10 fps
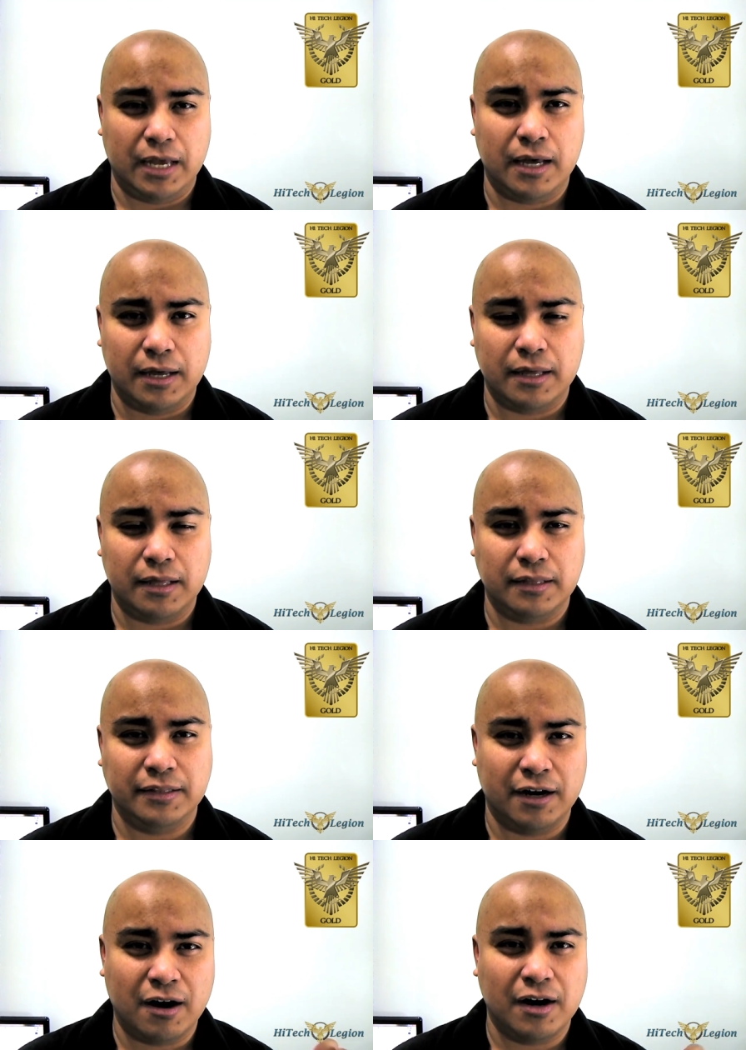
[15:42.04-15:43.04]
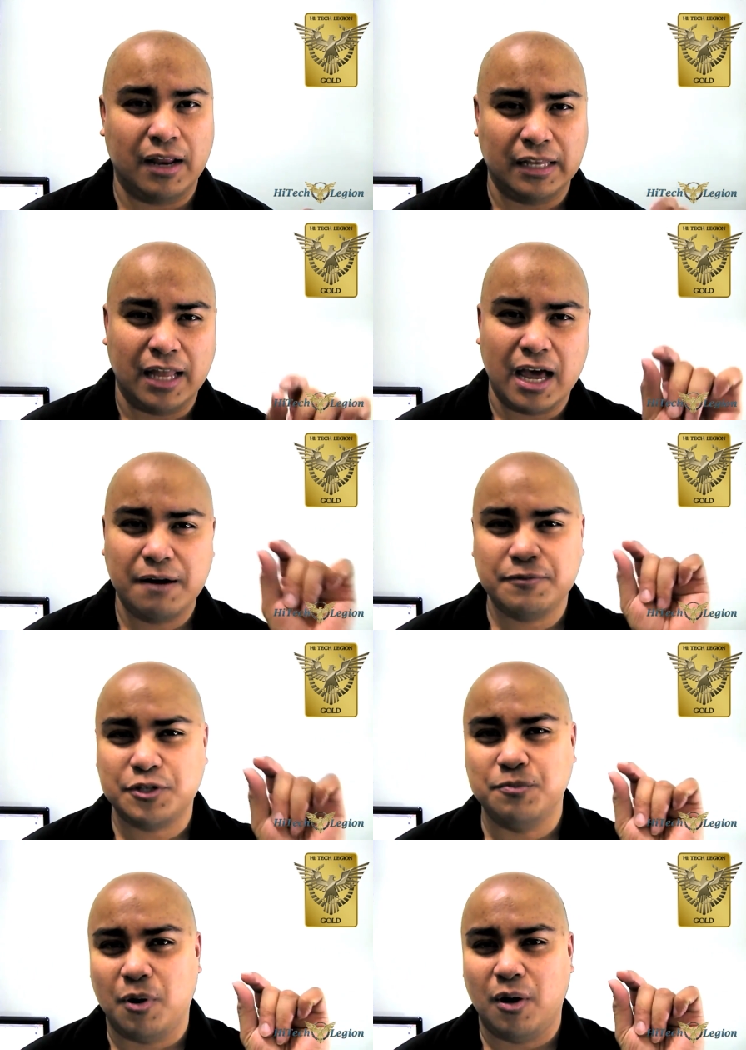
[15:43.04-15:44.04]
uh, there are a lot of
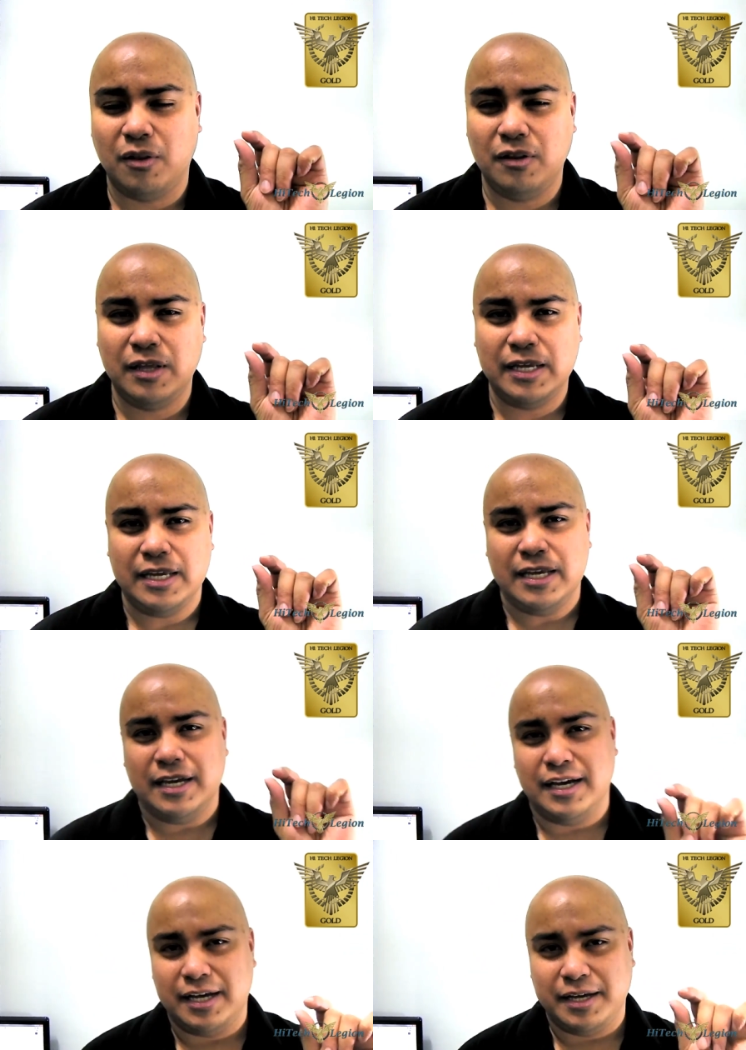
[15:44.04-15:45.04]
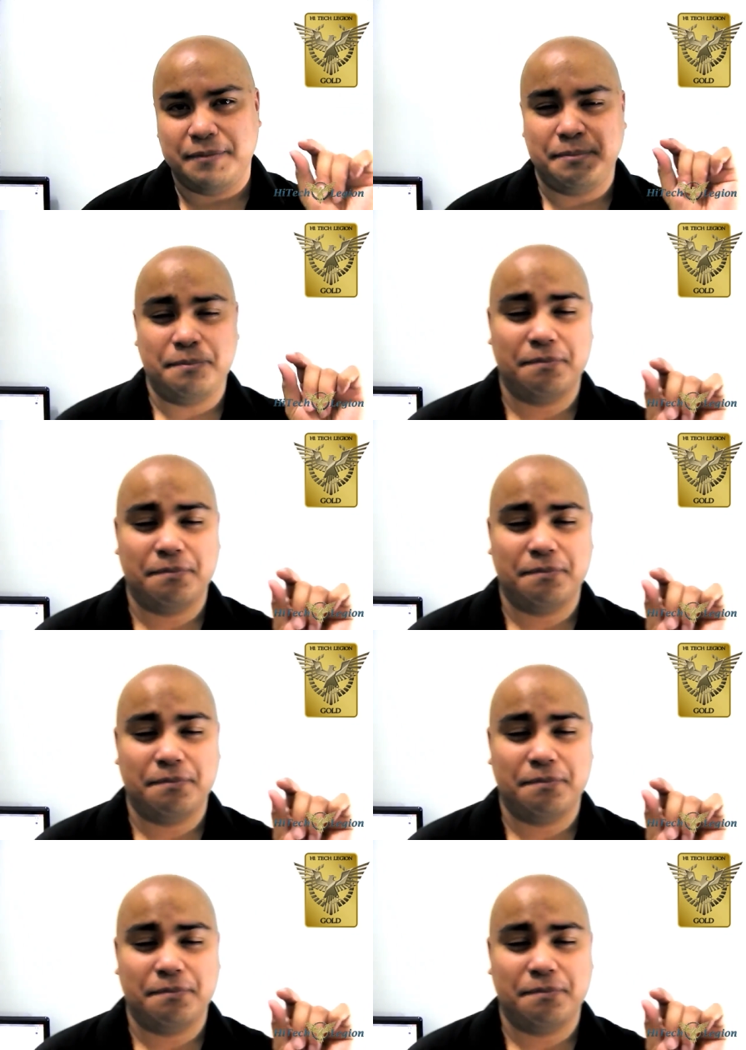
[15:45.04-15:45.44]
small uh,